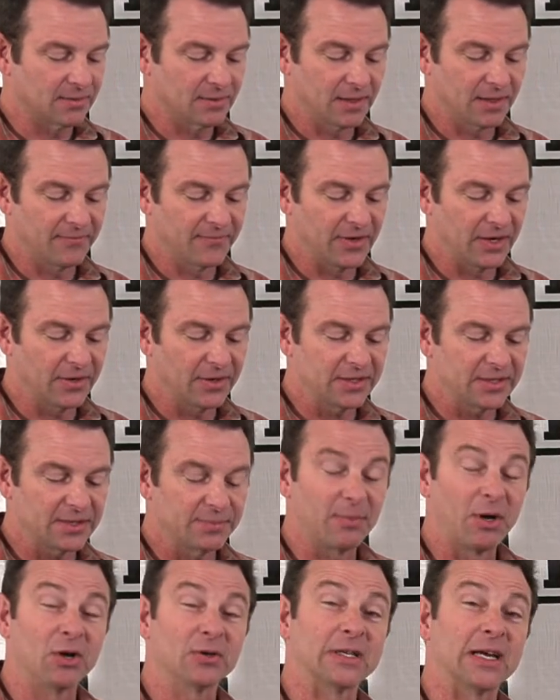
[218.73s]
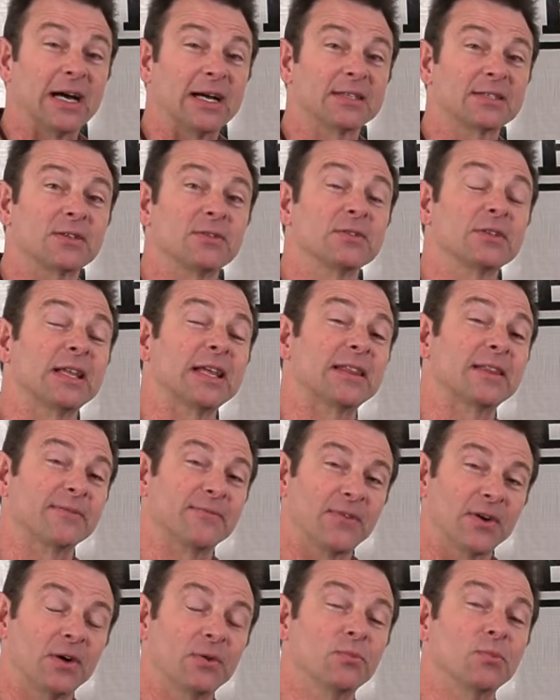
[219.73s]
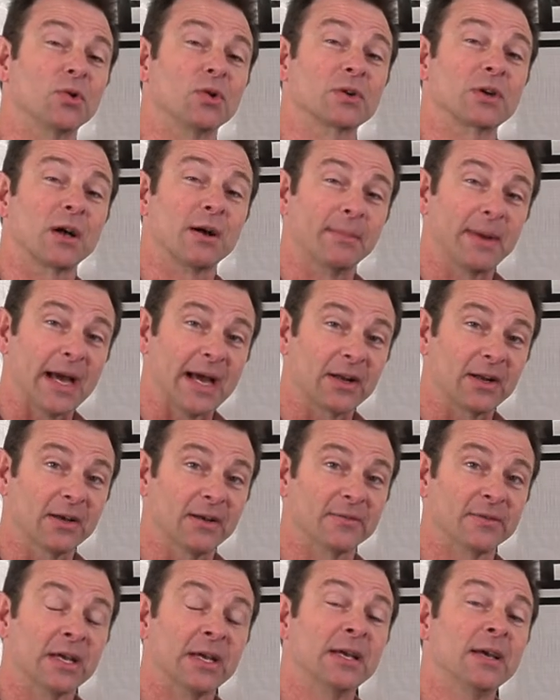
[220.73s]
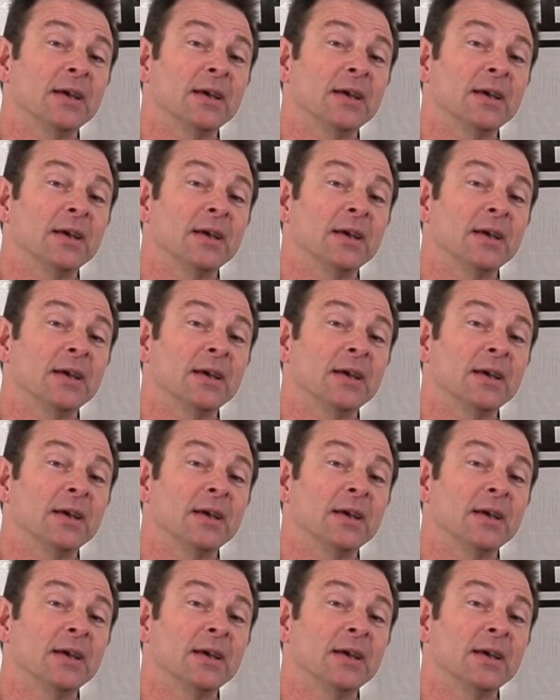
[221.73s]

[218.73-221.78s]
a, a very small nozzle that the foam will come out of.